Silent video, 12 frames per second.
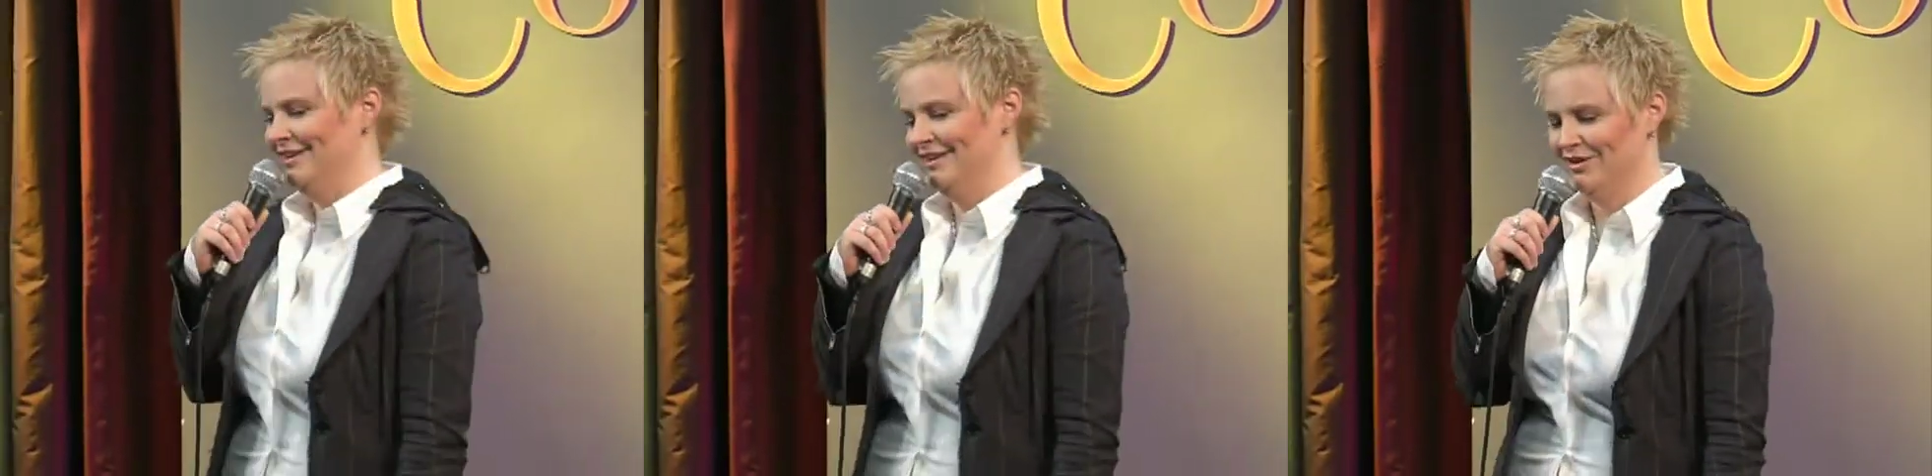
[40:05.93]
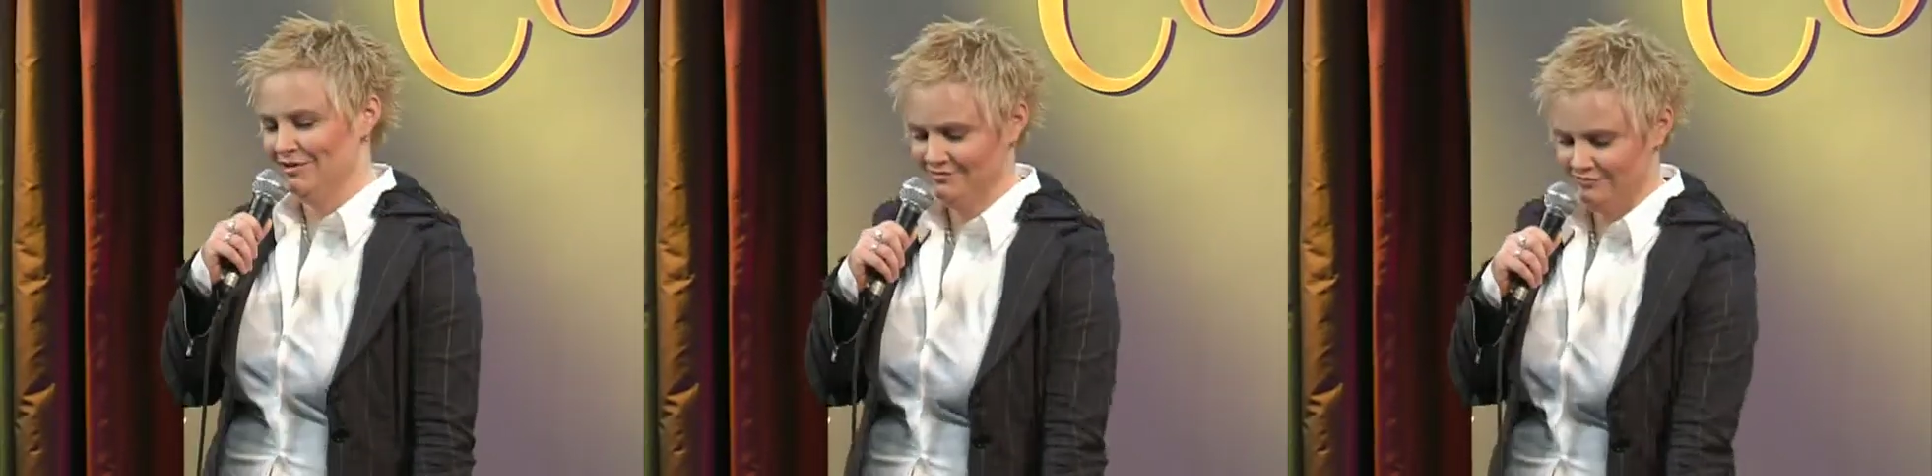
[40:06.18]
you
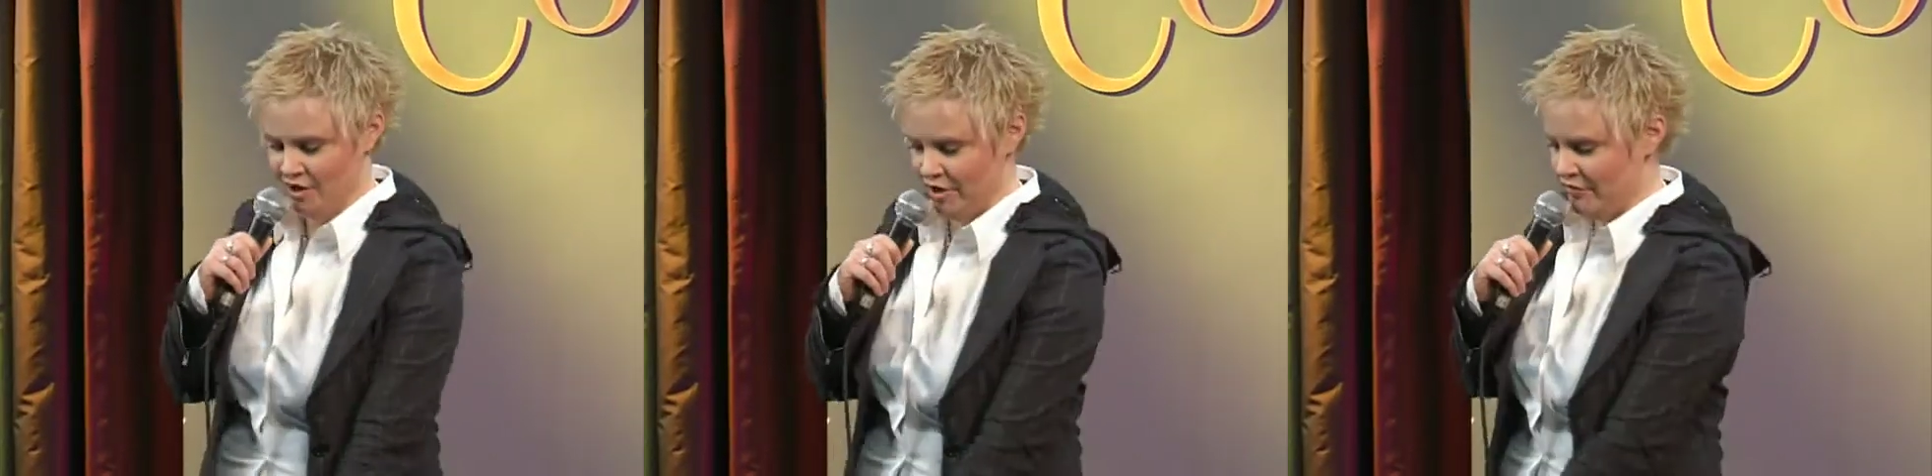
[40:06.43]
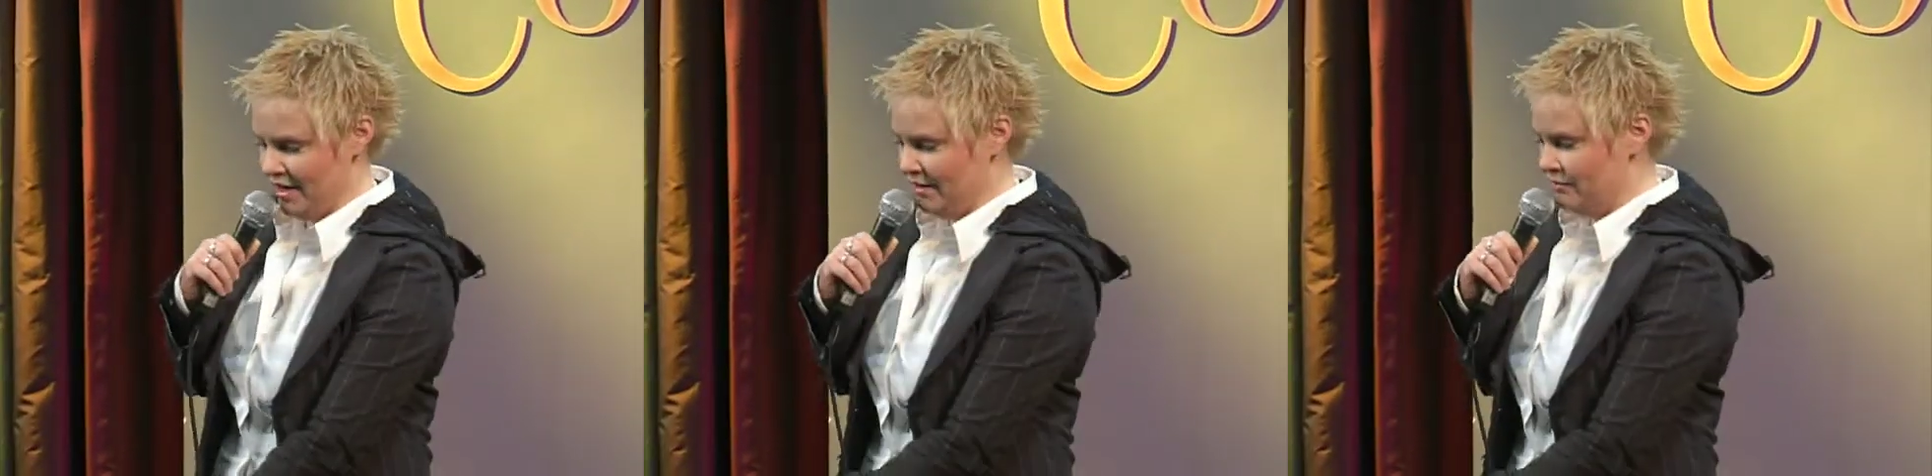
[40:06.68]
know, run
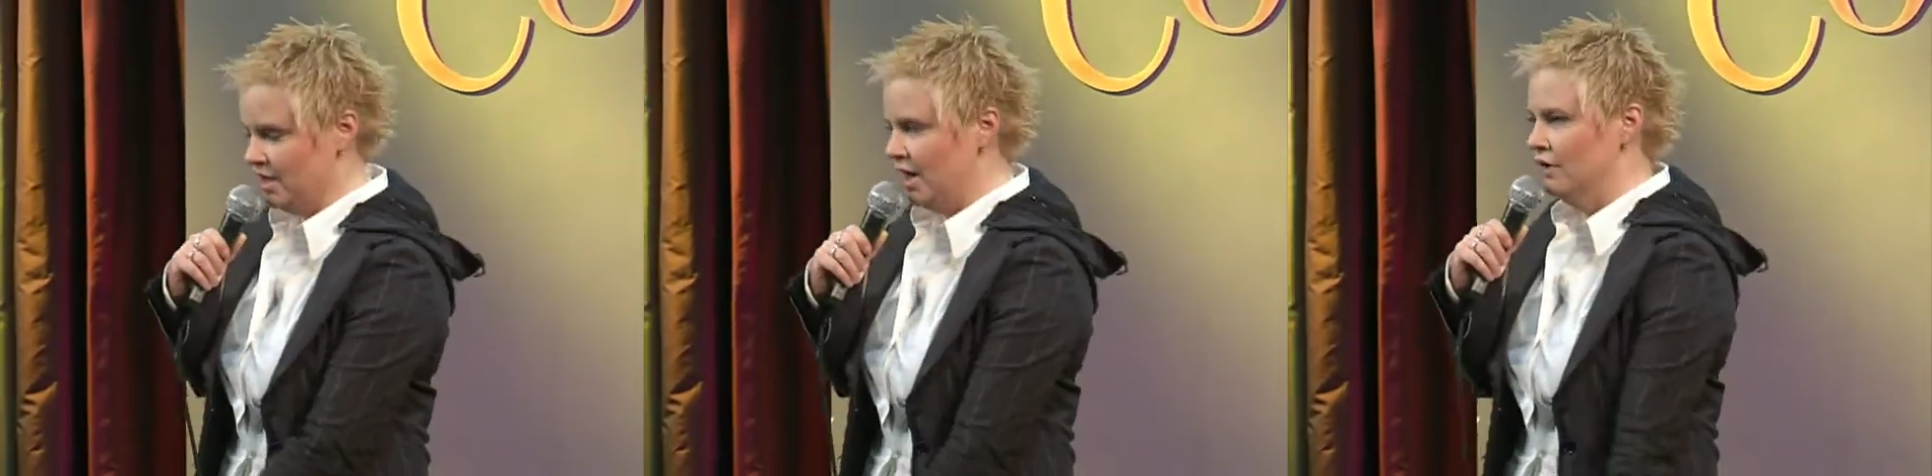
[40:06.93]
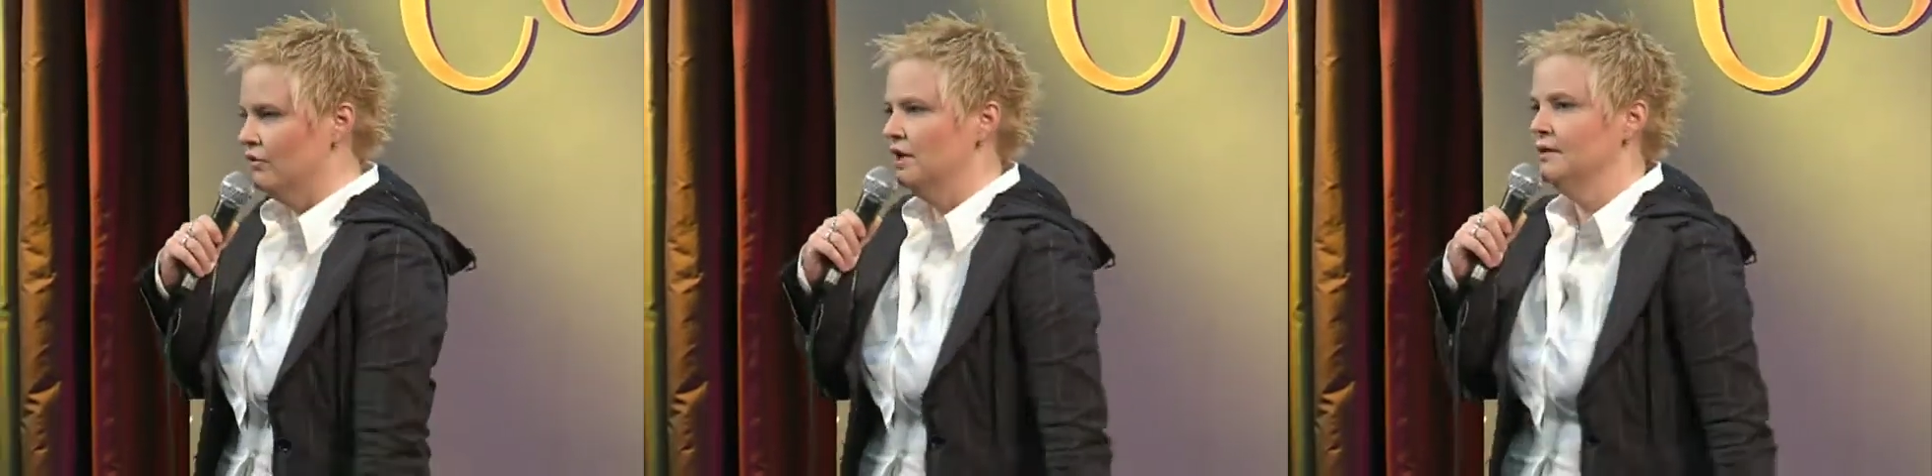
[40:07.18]
around,
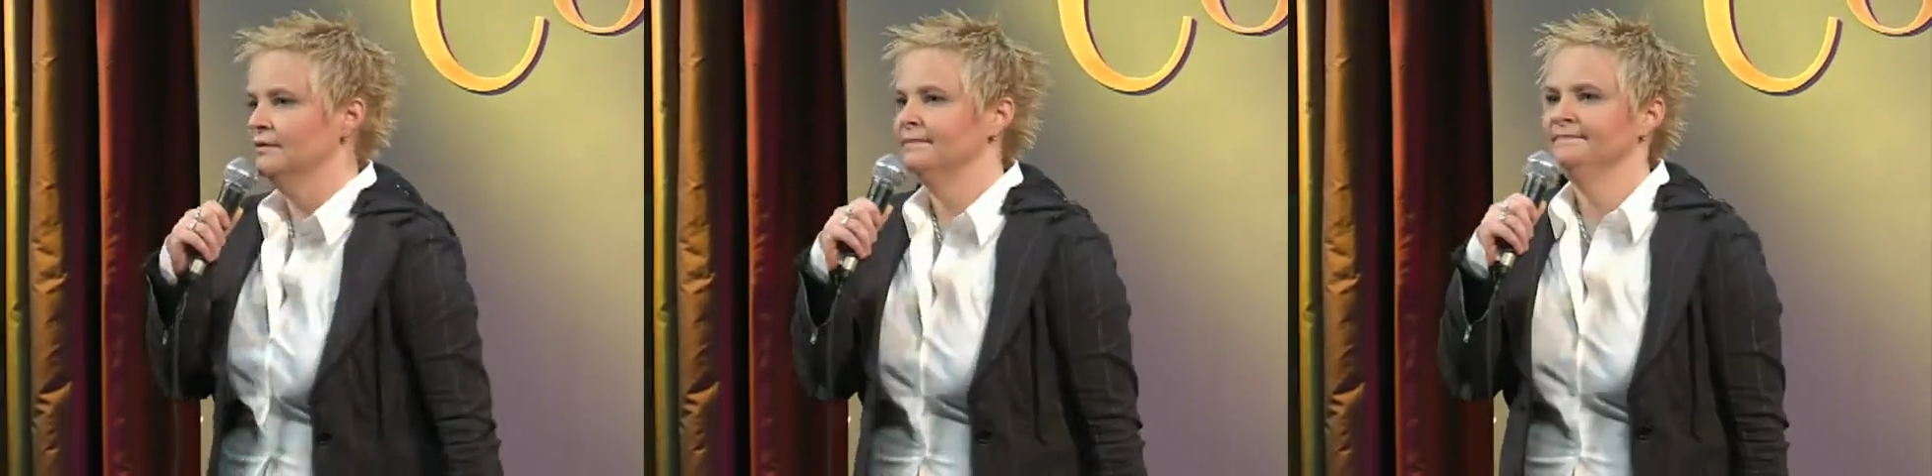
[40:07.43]
hairy.